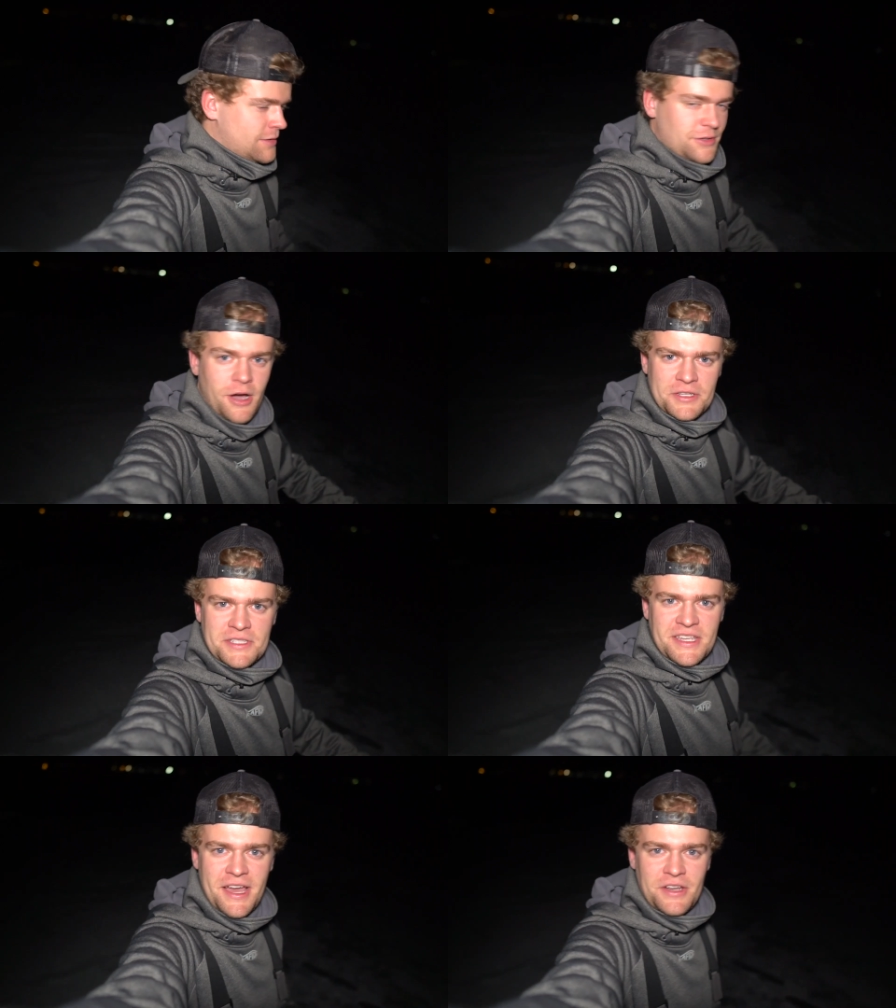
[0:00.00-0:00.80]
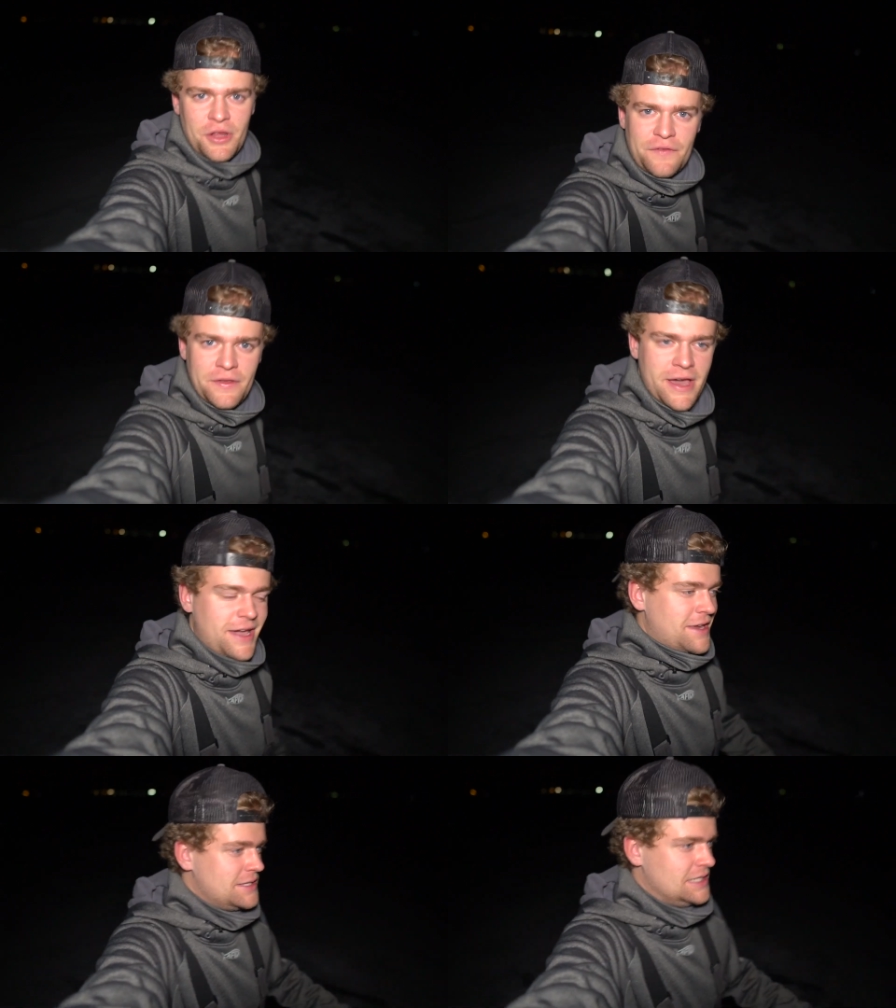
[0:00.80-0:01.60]
Dawson's got another
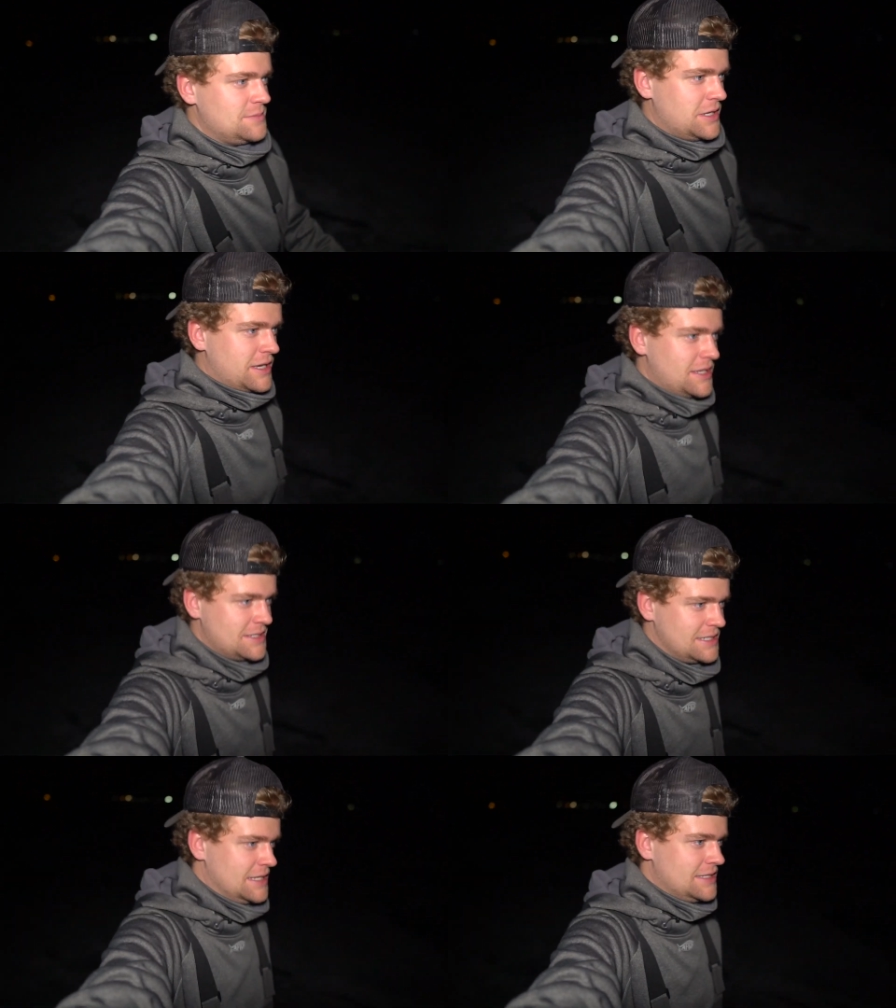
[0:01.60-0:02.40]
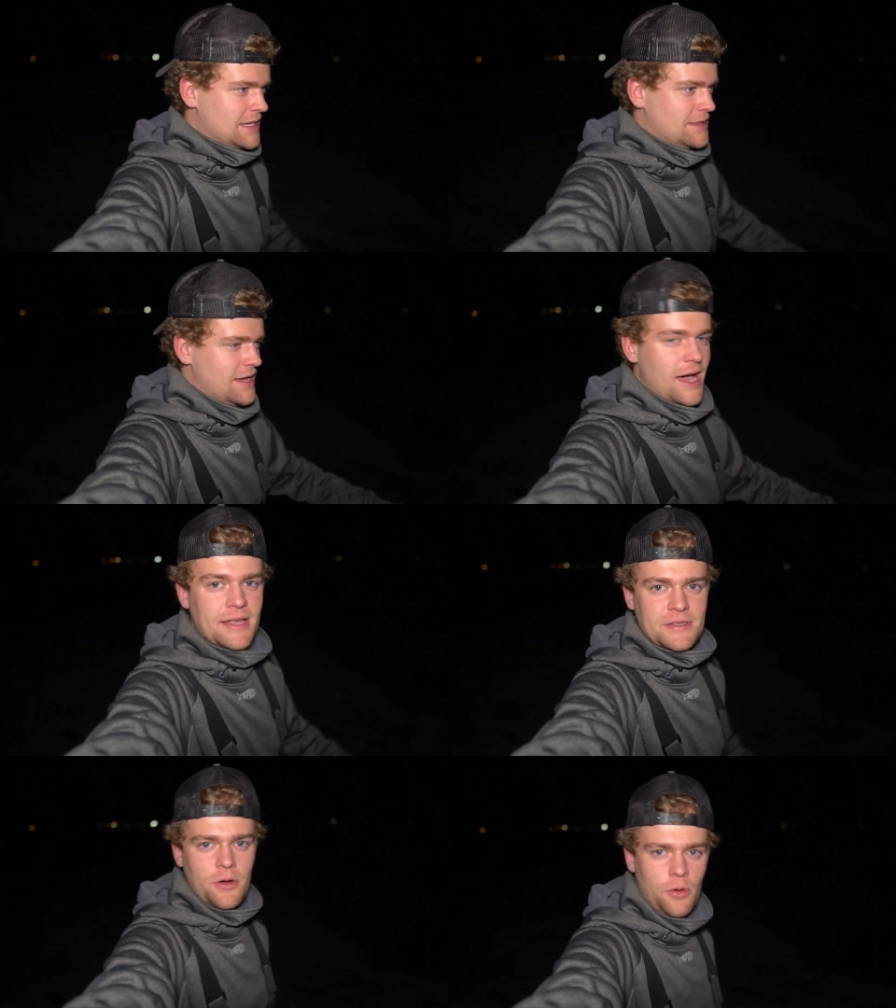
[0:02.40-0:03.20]
flag. Seems like his he's got the
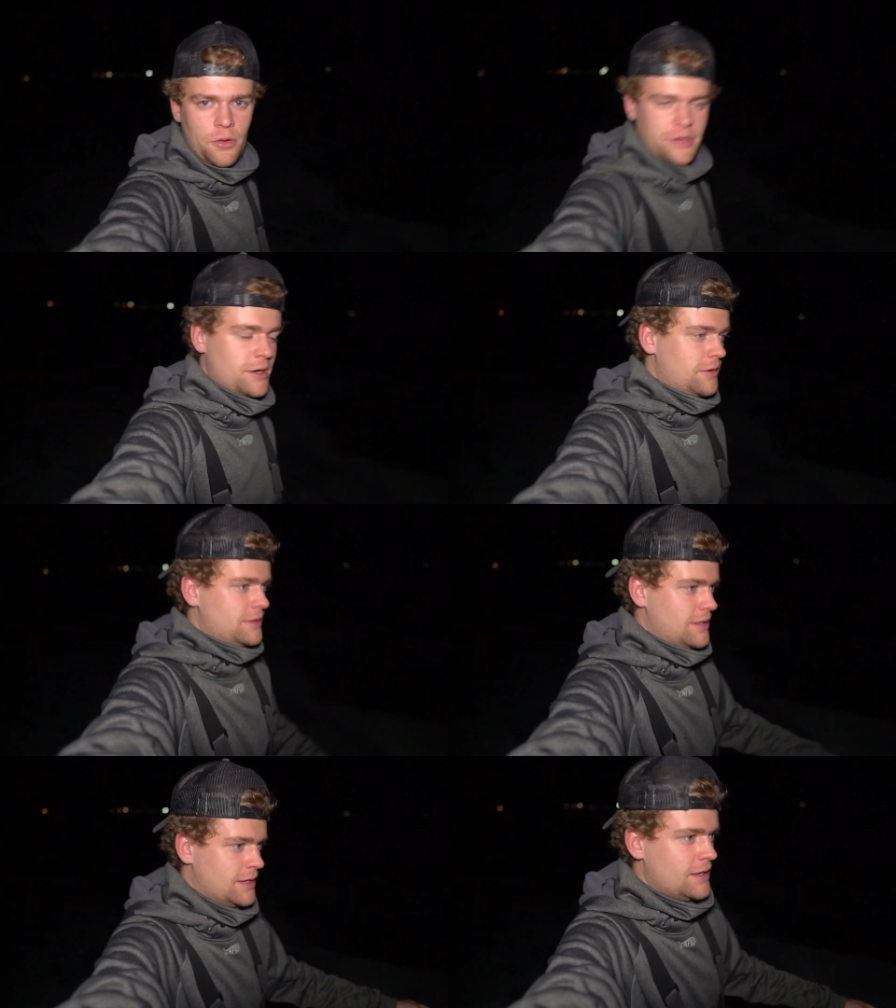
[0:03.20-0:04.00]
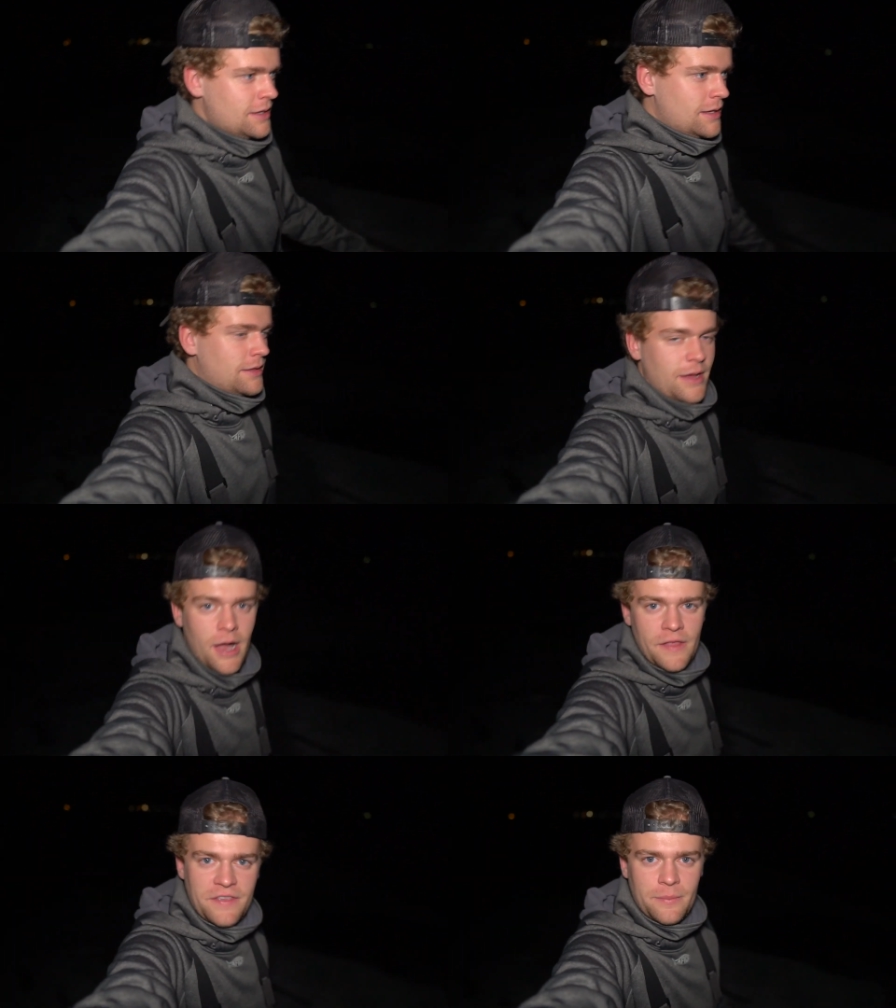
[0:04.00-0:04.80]
hot hole here with the, the
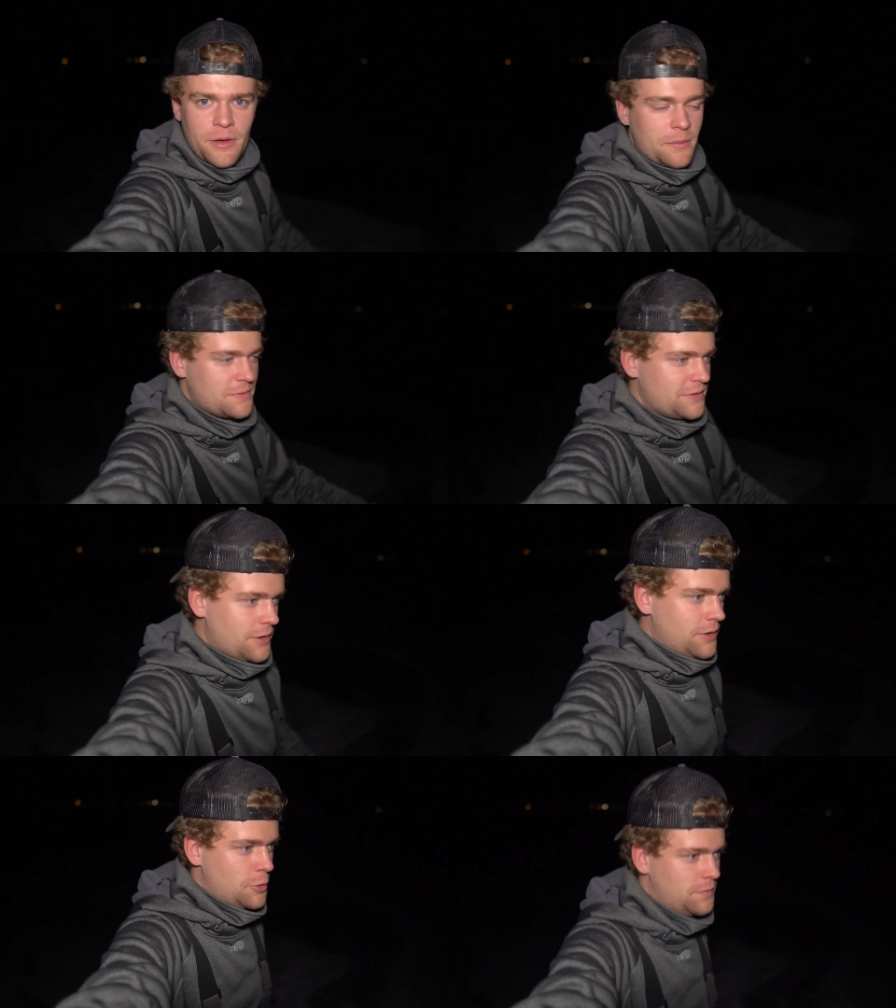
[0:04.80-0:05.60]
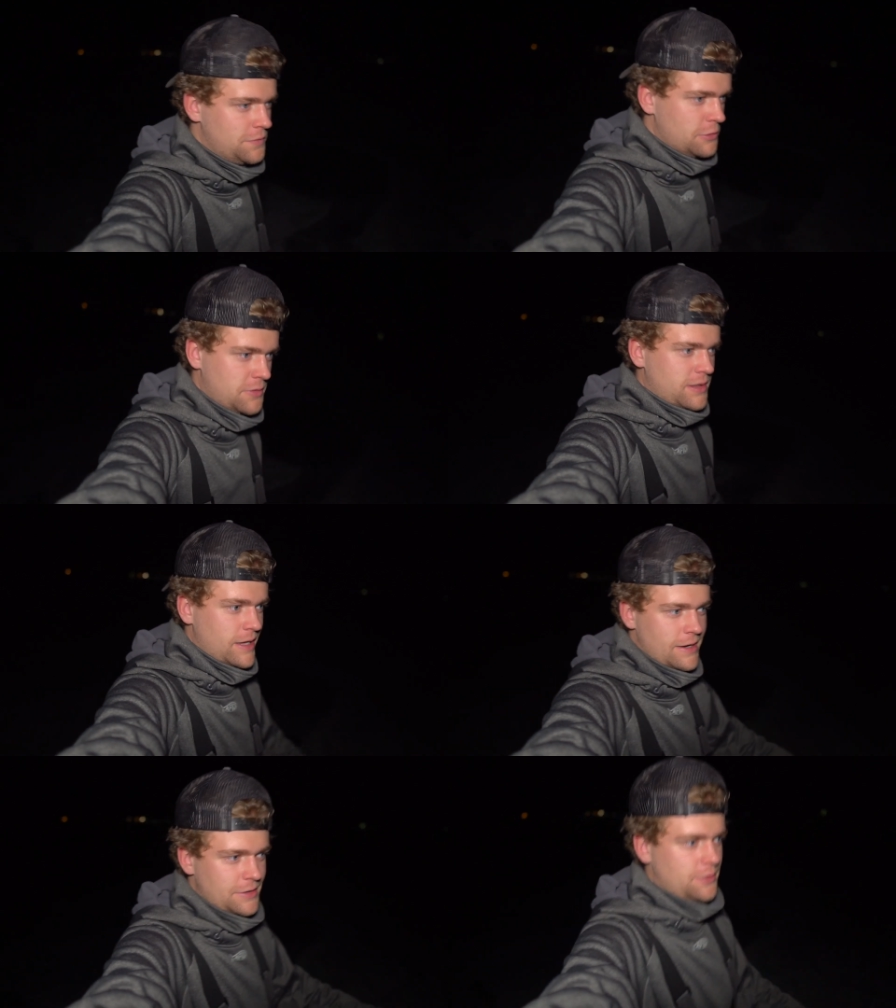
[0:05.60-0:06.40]
hot tip up, so hopefully we can
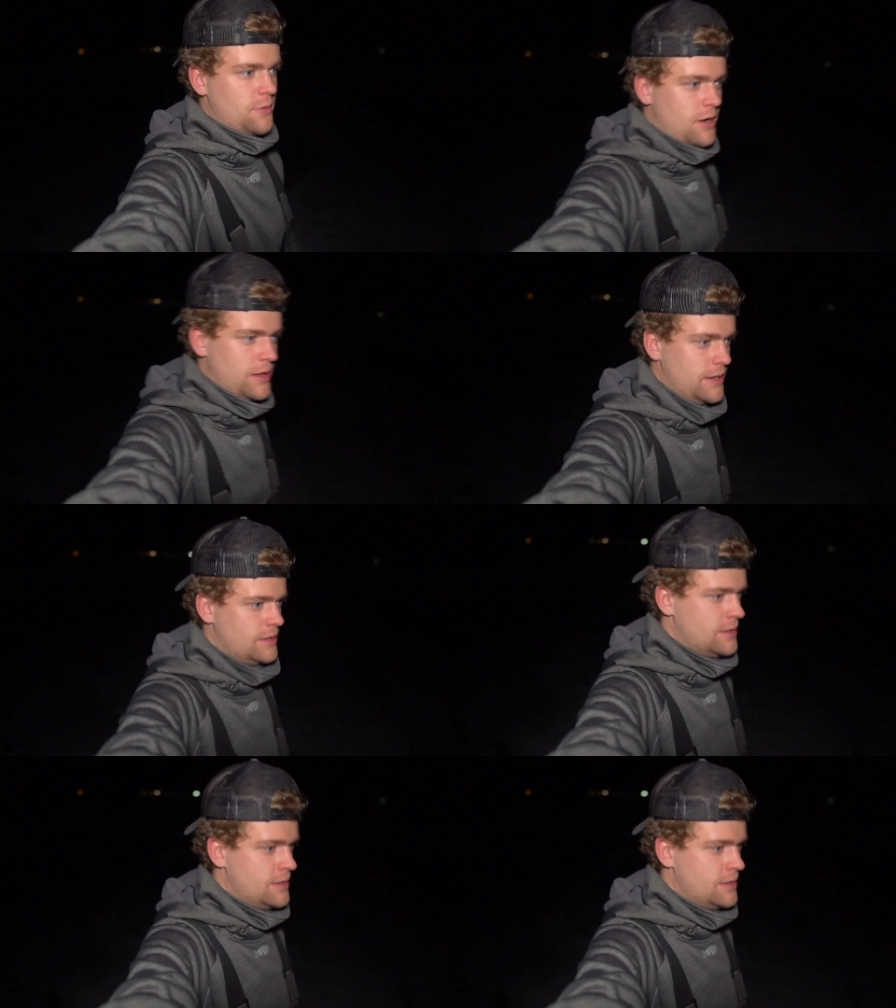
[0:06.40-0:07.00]
land another walleye.